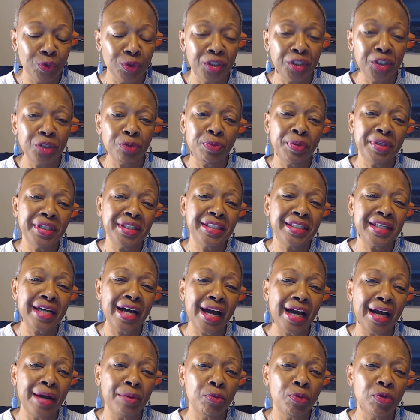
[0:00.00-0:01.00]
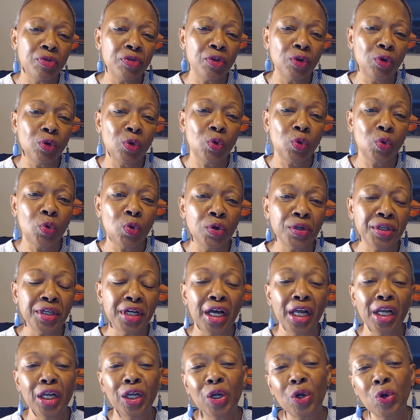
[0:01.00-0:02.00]
to spend time with the Lord
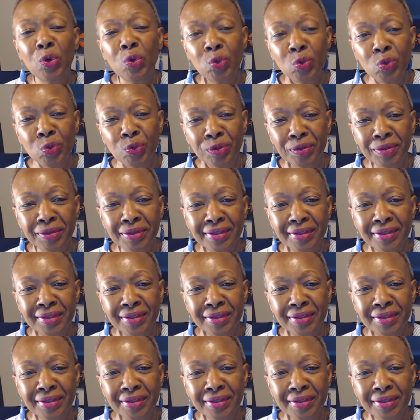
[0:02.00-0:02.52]
alone.